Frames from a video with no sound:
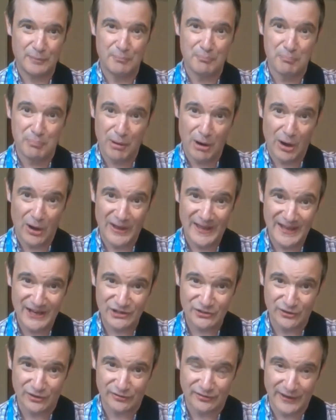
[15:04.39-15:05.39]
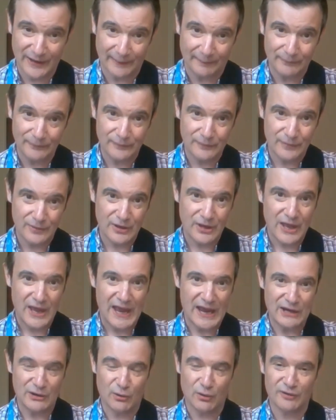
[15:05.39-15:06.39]
But here's the thing.
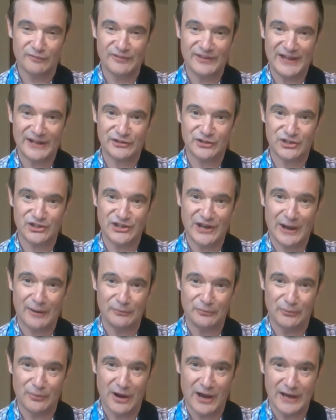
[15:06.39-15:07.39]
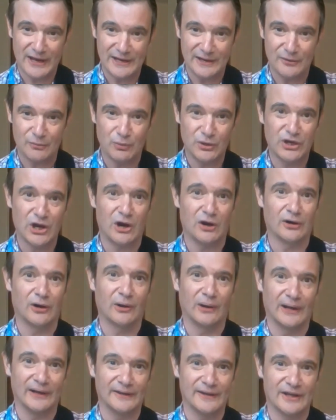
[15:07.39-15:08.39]
In order for that to sound right, we can't go
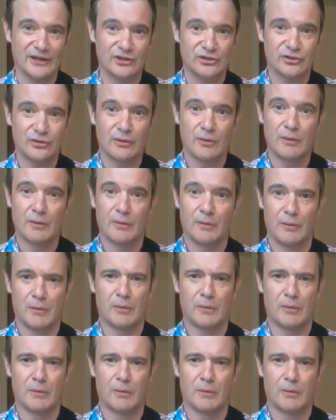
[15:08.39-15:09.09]
like this. Well,